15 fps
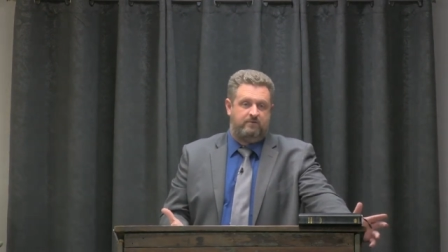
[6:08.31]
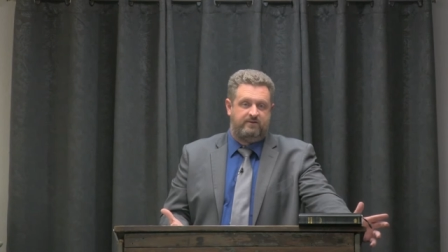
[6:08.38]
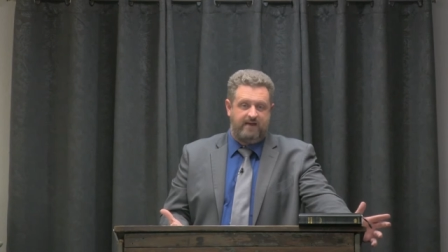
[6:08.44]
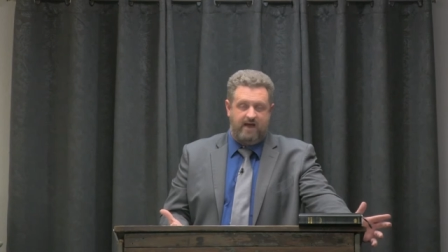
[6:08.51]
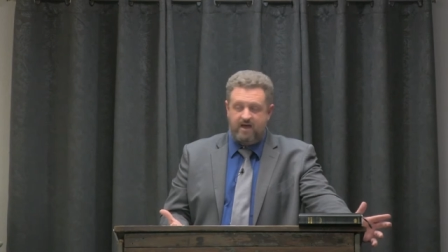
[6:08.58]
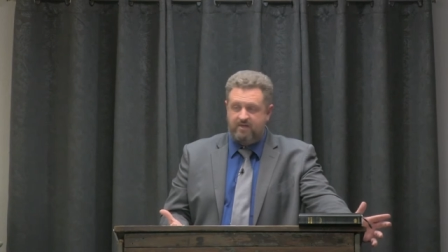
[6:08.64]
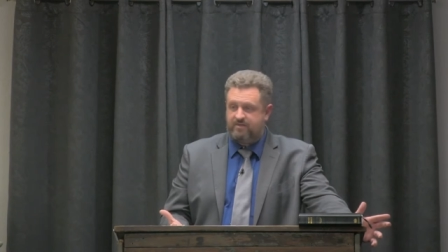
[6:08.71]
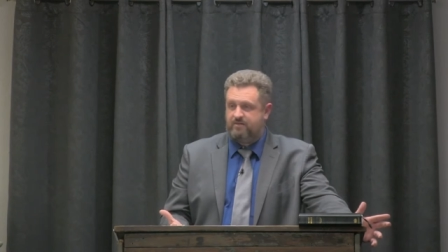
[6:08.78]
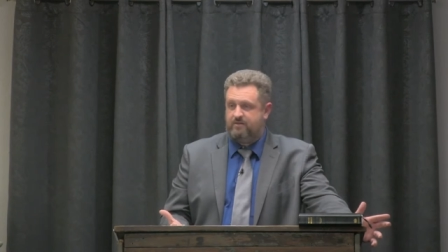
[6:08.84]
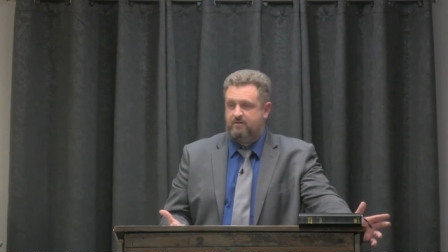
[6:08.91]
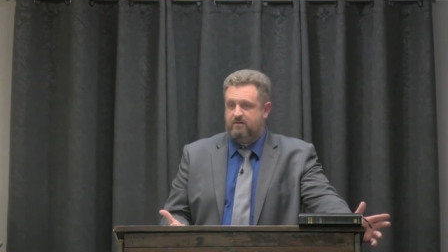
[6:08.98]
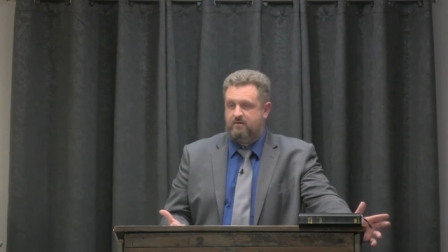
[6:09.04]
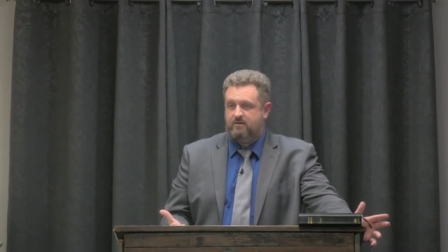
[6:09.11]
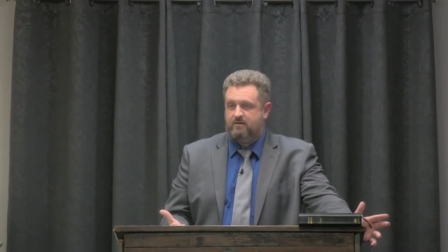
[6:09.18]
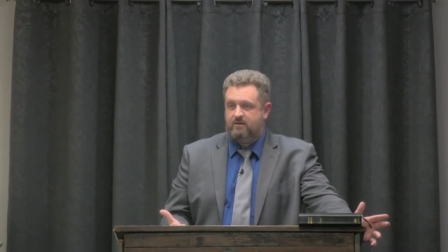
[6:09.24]
Death.
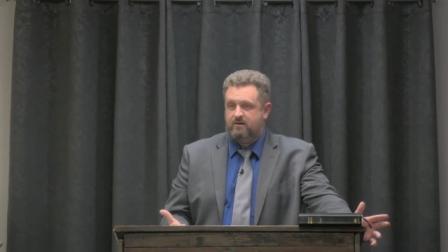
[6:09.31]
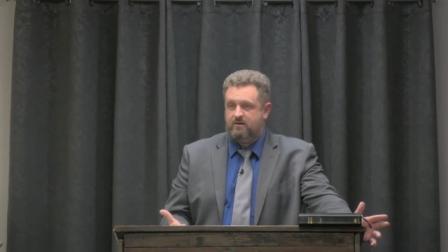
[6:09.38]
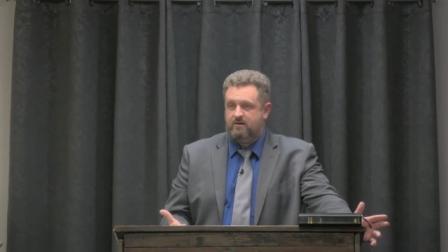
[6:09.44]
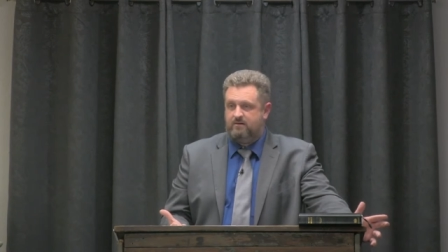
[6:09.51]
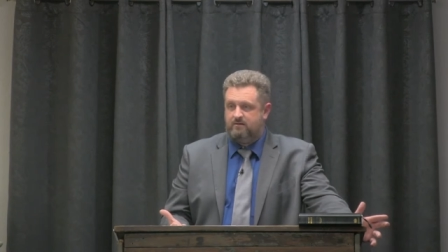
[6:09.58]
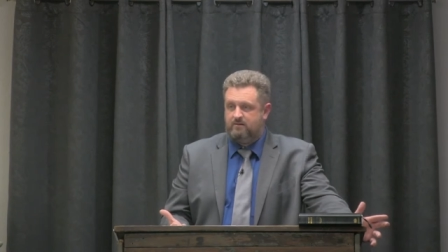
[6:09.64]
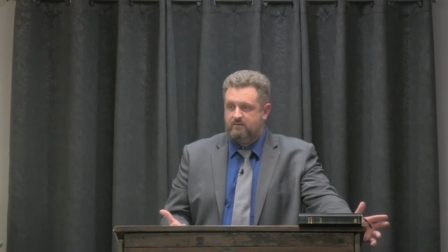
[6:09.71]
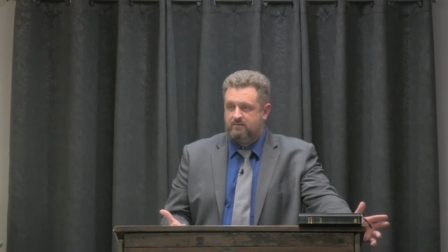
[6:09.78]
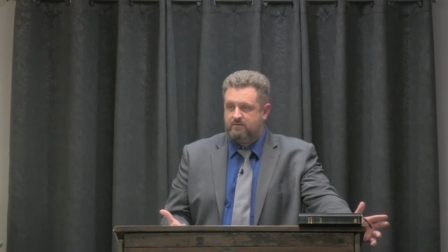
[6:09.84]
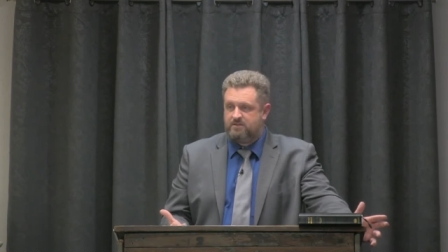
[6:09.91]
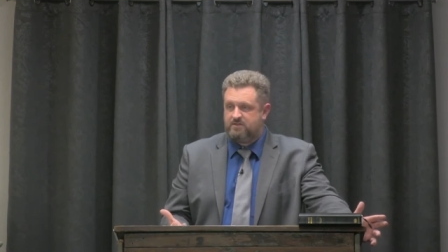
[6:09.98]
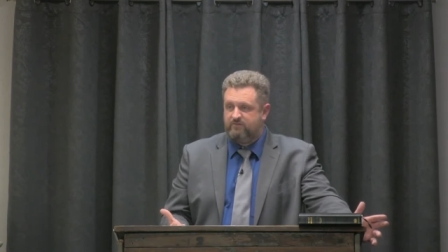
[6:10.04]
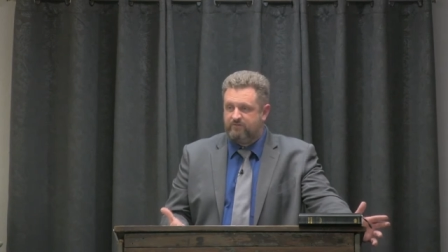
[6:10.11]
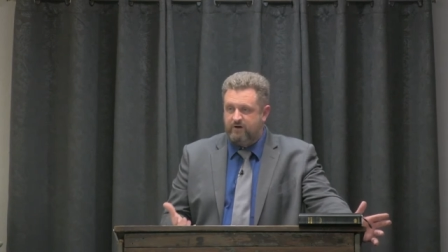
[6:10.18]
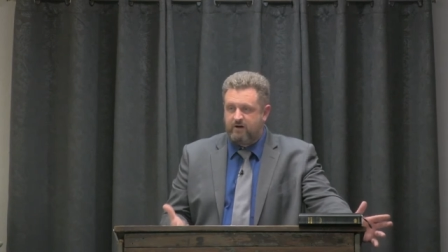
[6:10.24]

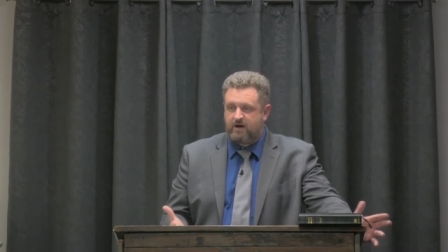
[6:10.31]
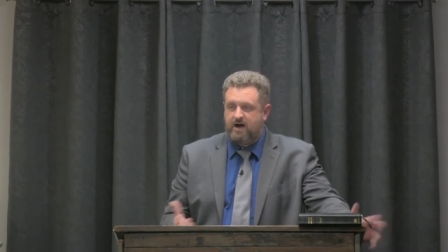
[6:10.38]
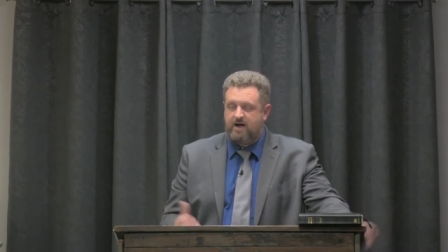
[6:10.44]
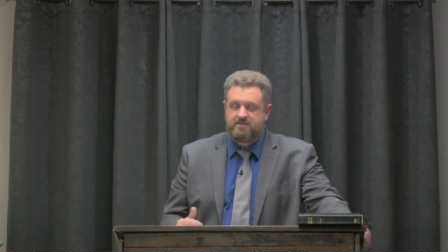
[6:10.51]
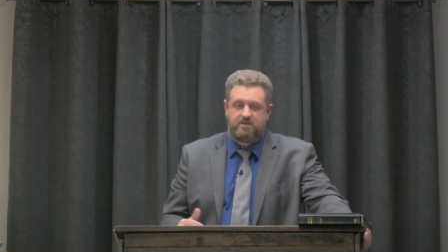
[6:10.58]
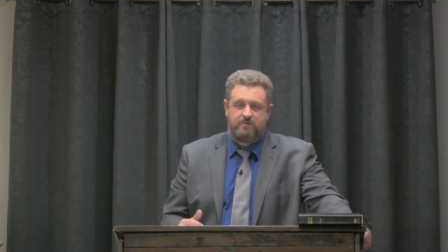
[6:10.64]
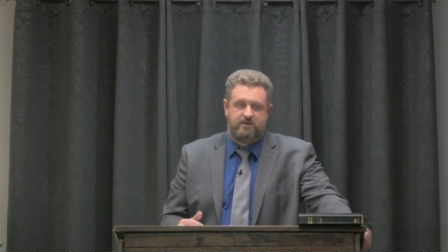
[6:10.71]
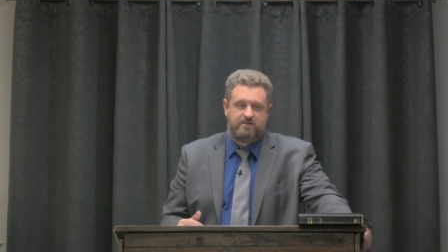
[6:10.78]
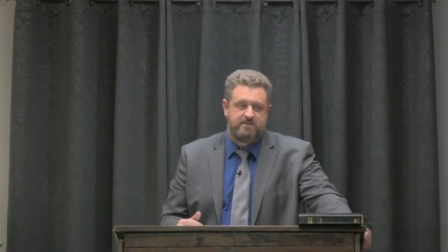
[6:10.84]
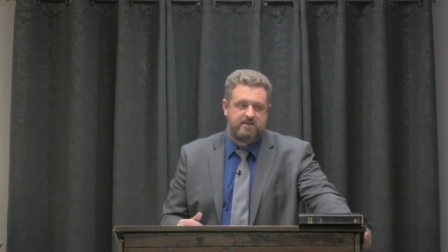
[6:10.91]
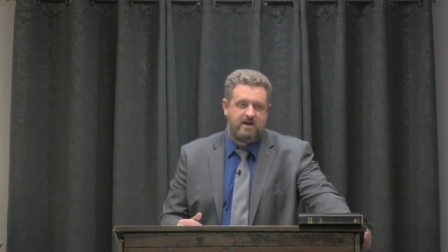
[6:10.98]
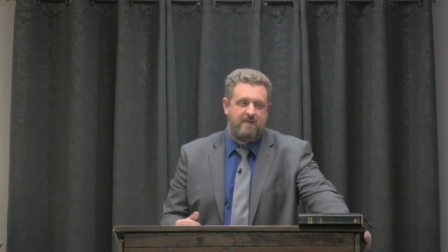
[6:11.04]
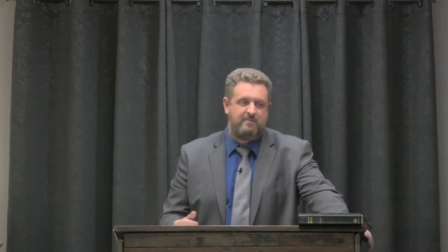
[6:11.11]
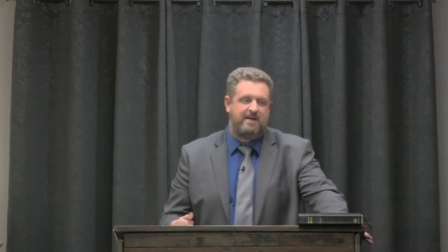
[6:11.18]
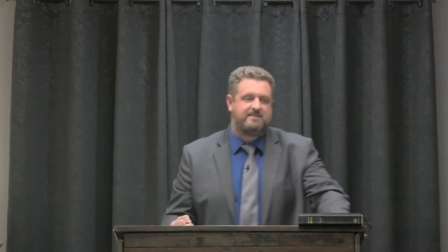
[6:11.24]
Severe consequences.
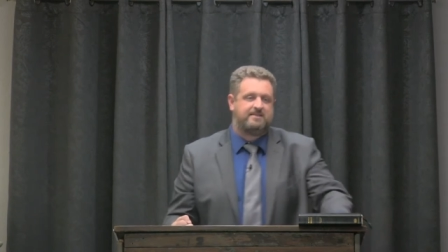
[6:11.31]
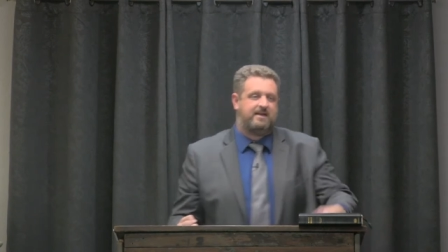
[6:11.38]
Now, I'm not,